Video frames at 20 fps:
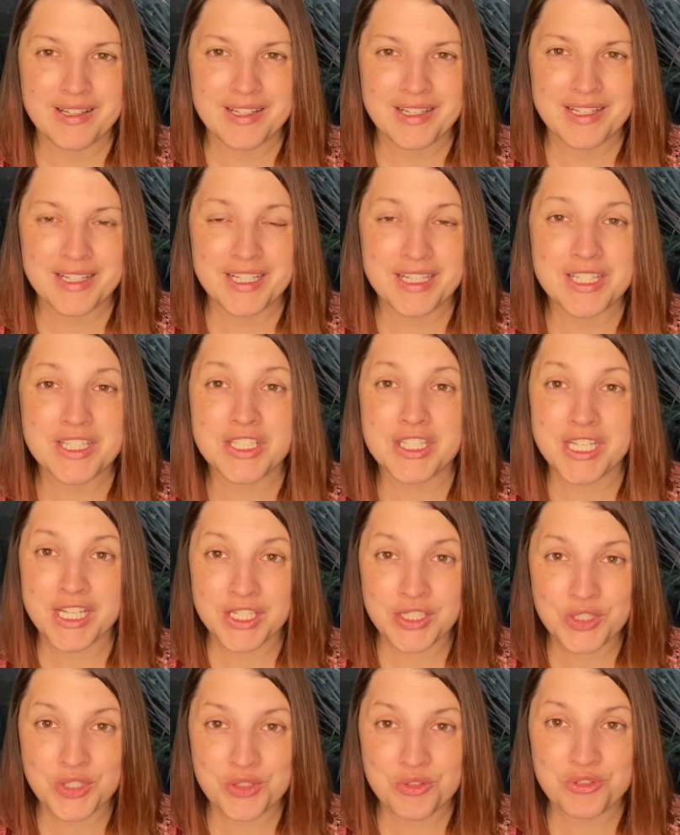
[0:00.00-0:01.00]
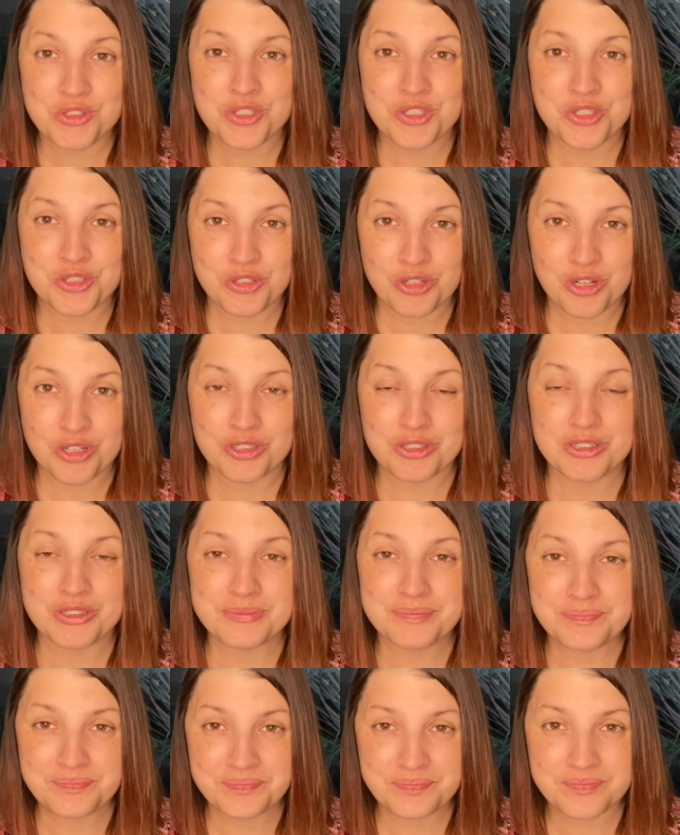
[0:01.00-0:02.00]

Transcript: continued to struggle